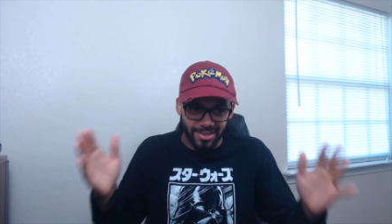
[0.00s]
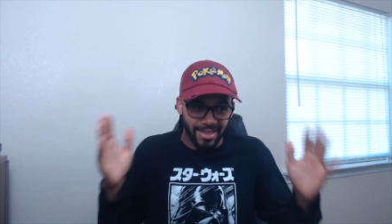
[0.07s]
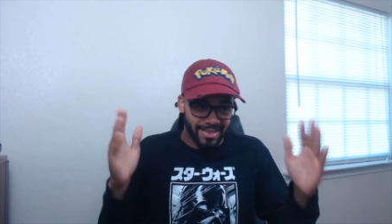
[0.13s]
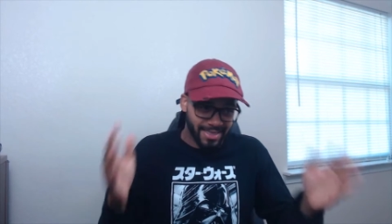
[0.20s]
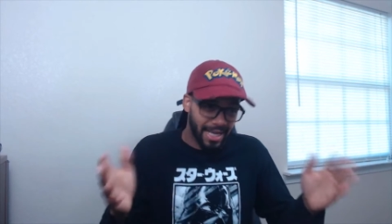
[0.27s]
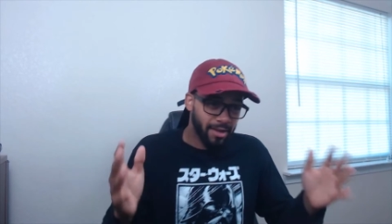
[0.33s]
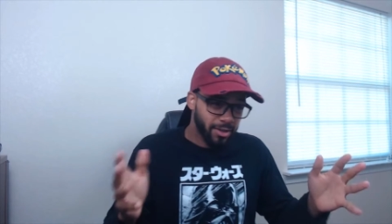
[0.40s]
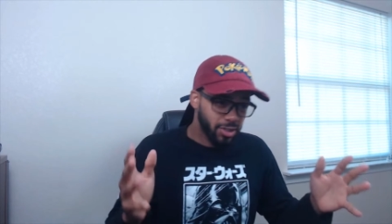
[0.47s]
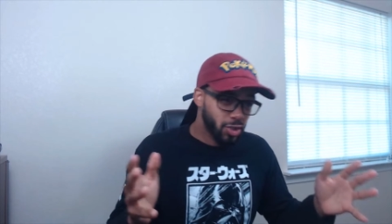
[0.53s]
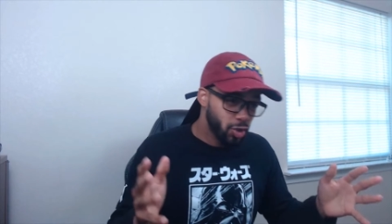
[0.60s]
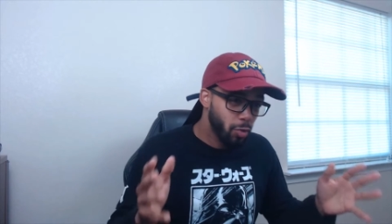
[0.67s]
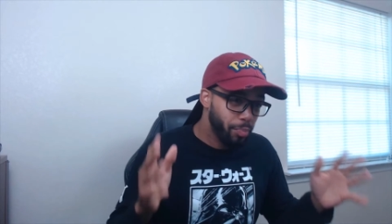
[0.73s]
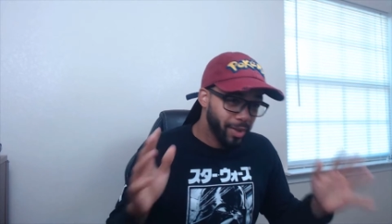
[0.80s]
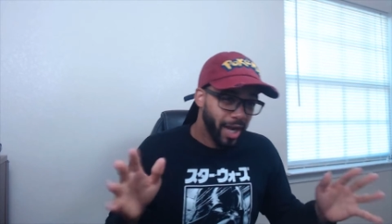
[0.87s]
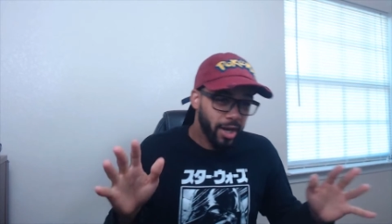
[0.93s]
That sounded
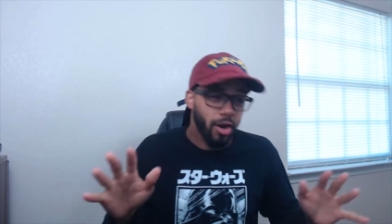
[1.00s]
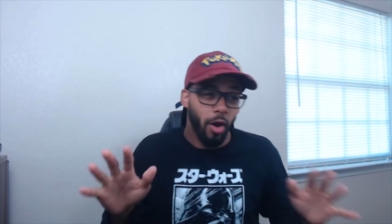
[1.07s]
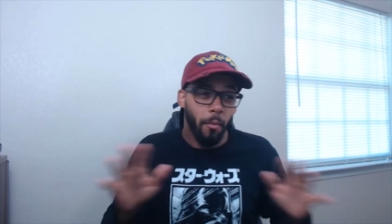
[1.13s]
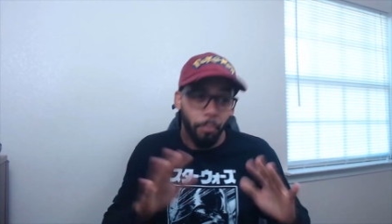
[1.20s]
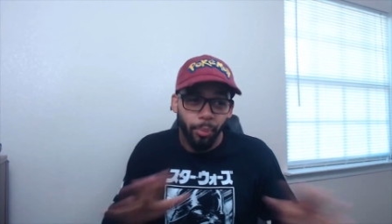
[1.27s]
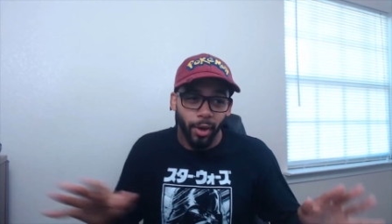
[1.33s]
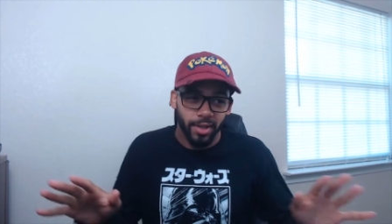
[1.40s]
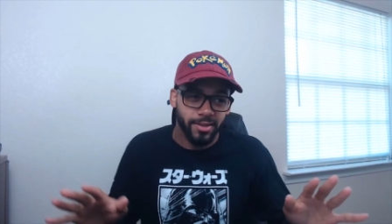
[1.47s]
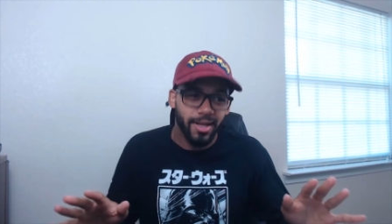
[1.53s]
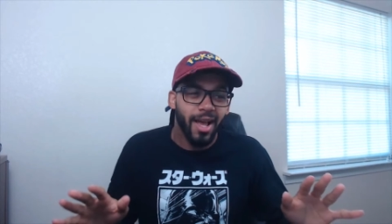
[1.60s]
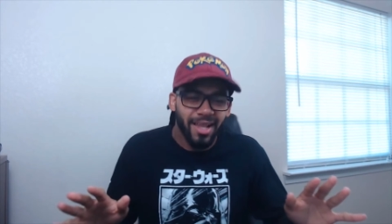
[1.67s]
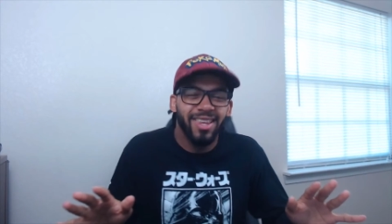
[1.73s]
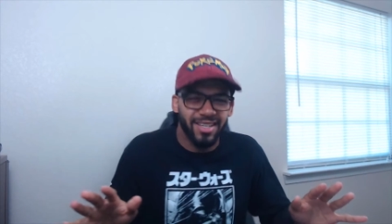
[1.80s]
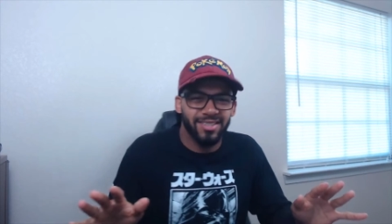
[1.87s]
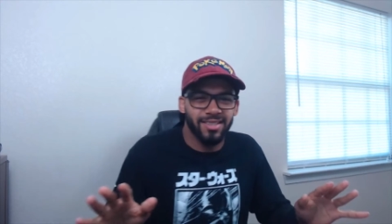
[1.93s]
stupid, I know, but
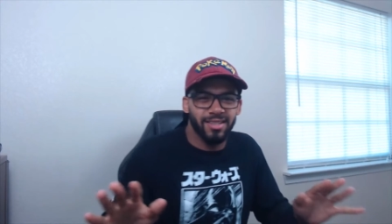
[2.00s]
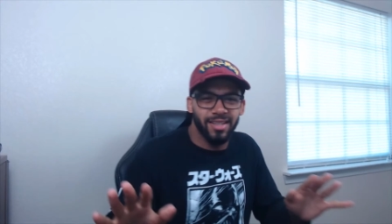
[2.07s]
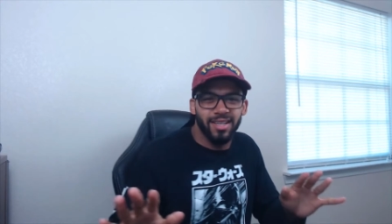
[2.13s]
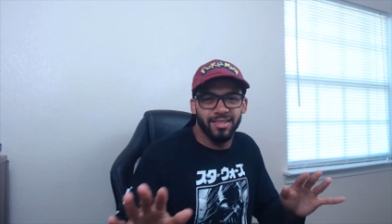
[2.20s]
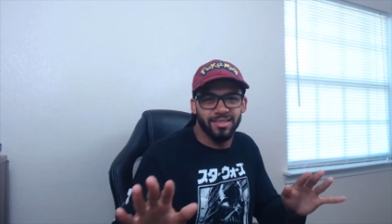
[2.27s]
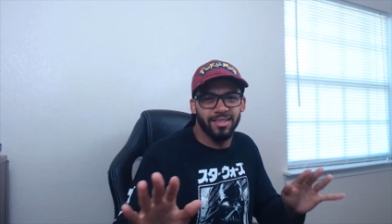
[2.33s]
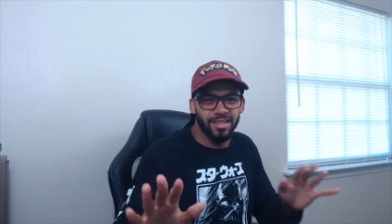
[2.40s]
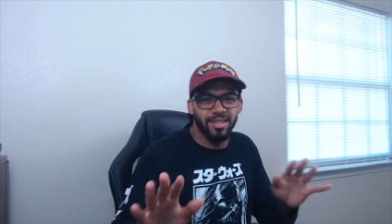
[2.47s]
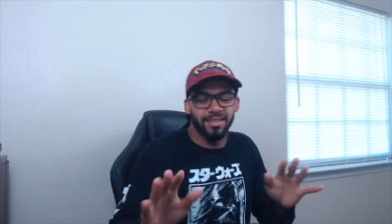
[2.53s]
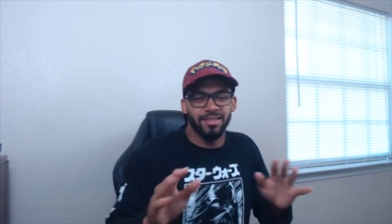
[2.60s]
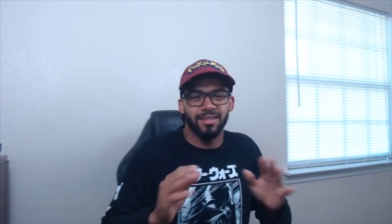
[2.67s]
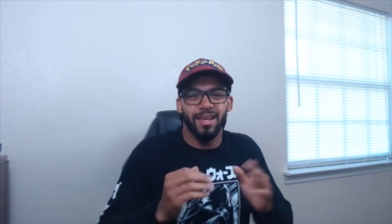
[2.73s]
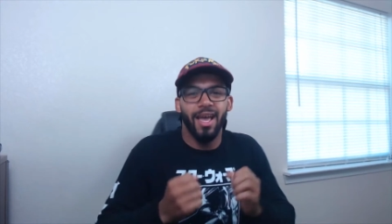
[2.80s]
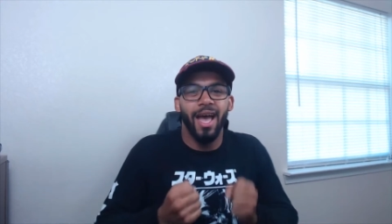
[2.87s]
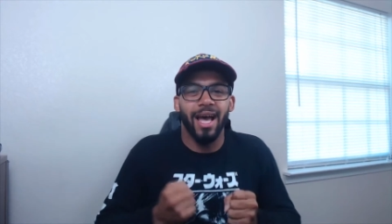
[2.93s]
listen, listen, listen.
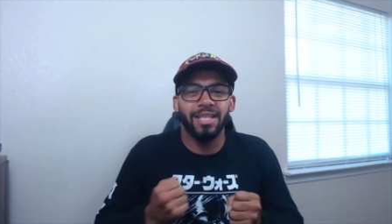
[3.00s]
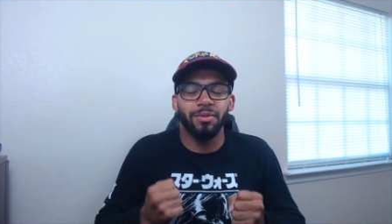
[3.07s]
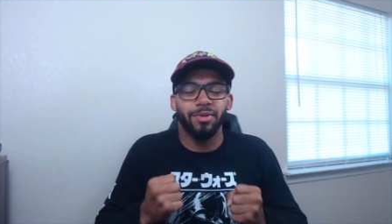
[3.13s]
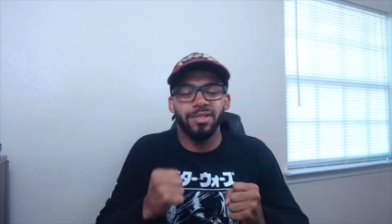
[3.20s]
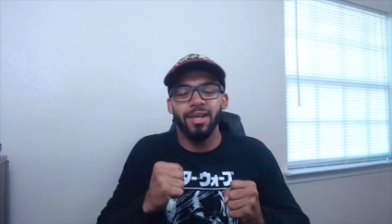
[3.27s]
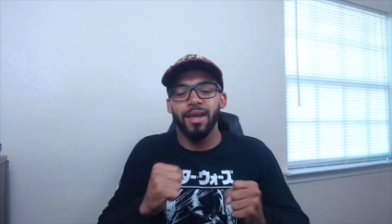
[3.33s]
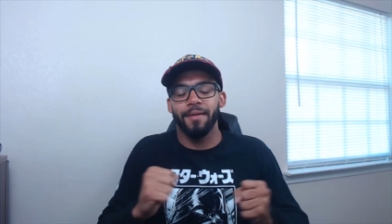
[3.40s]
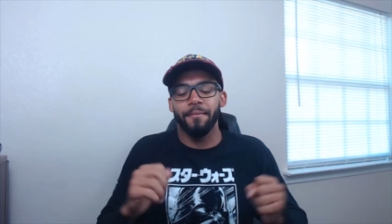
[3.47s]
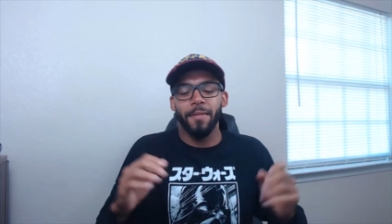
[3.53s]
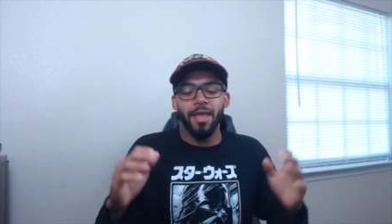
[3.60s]
As I was saying,